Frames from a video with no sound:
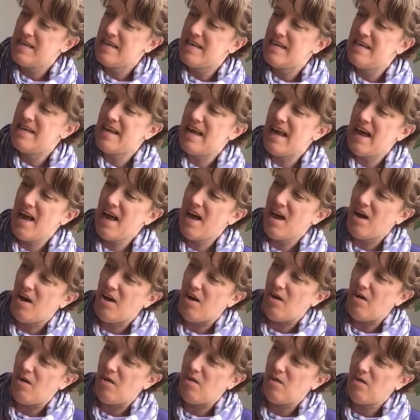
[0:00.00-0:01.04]

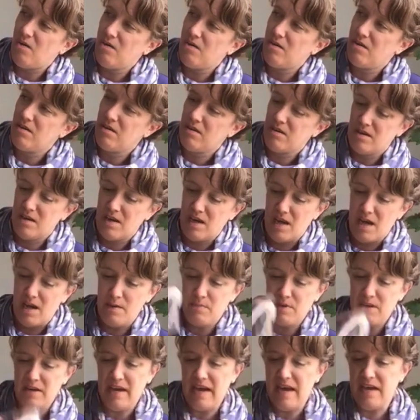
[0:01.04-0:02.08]
Now I'm
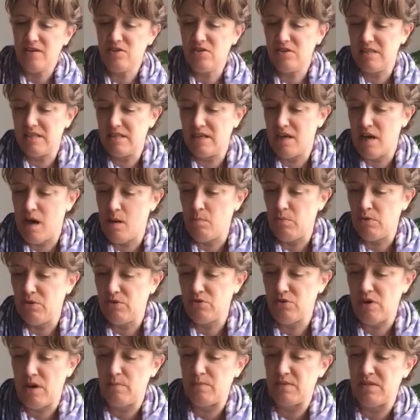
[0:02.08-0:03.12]
going to add just a couple
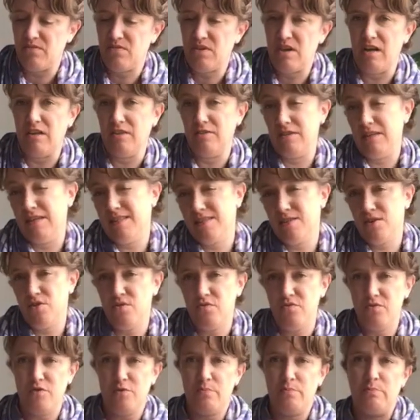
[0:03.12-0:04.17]
drops of color. Let's go
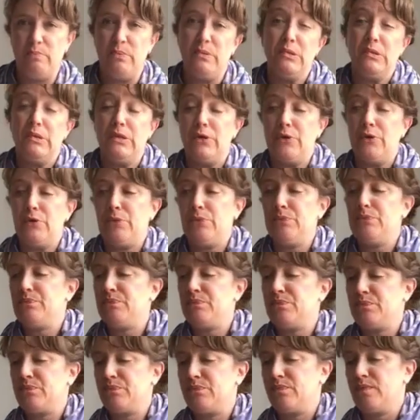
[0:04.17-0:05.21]
for blue.
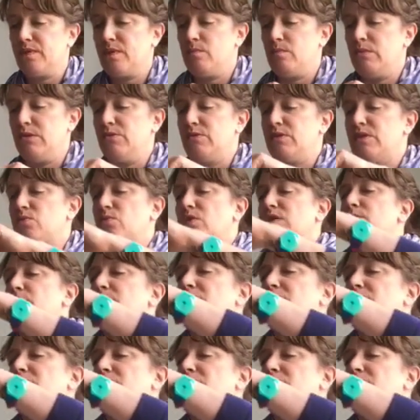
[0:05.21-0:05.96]
Blue is one of